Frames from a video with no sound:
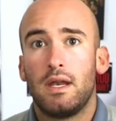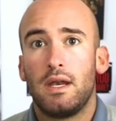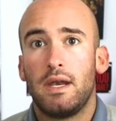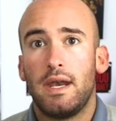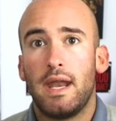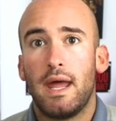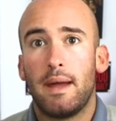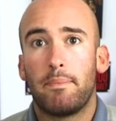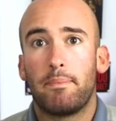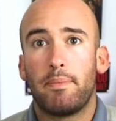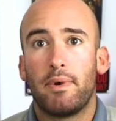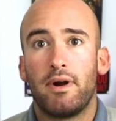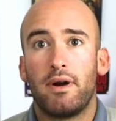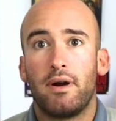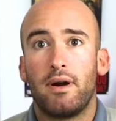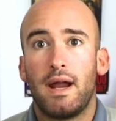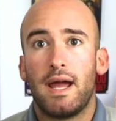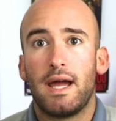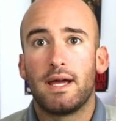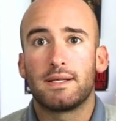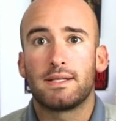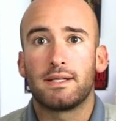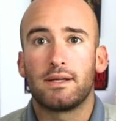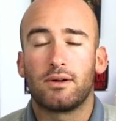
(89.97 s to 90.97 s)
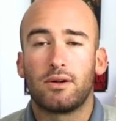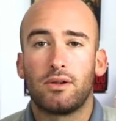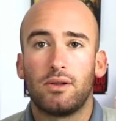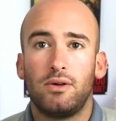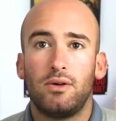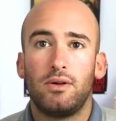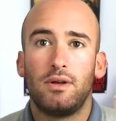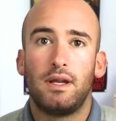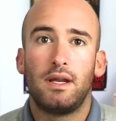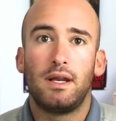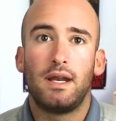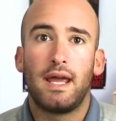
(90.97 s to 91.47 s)
NetBurner has
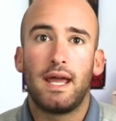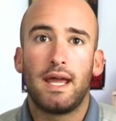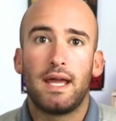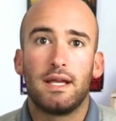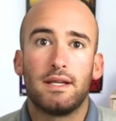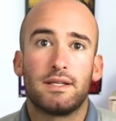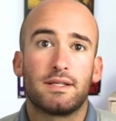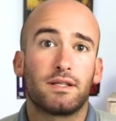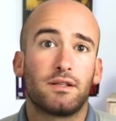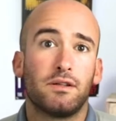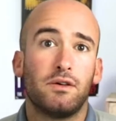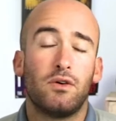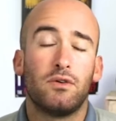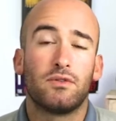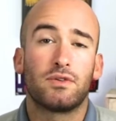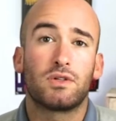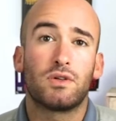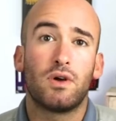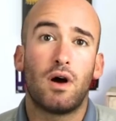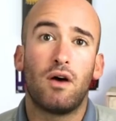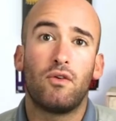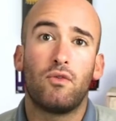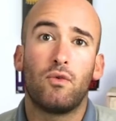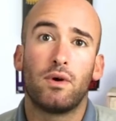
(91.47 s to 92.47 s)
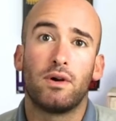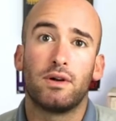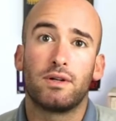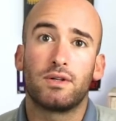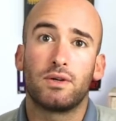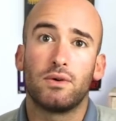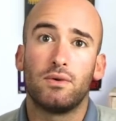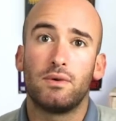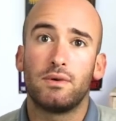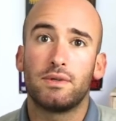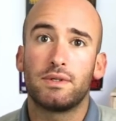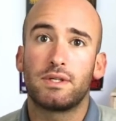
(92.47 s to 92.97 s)
included a slew of software
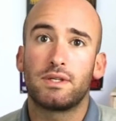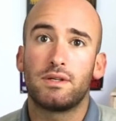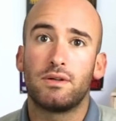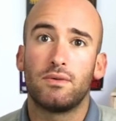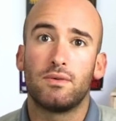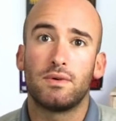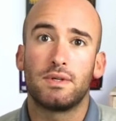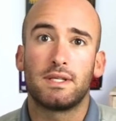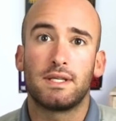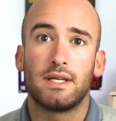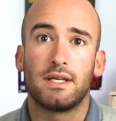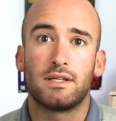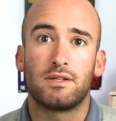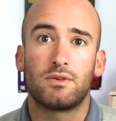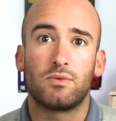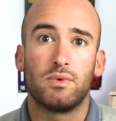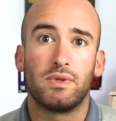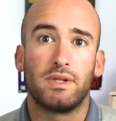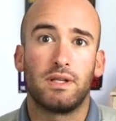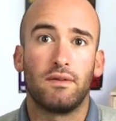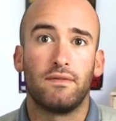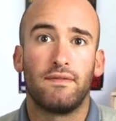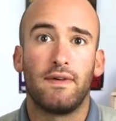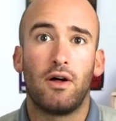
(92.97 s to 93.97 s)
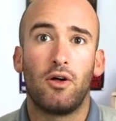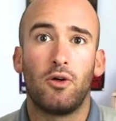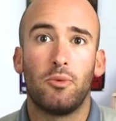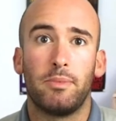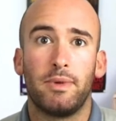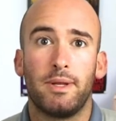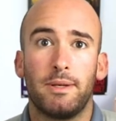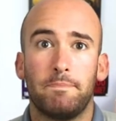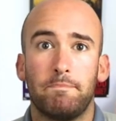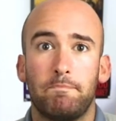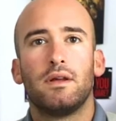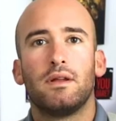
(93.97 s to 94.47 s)
tools to assist with
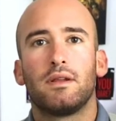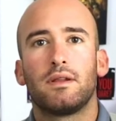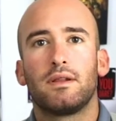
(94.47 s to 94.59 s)
development.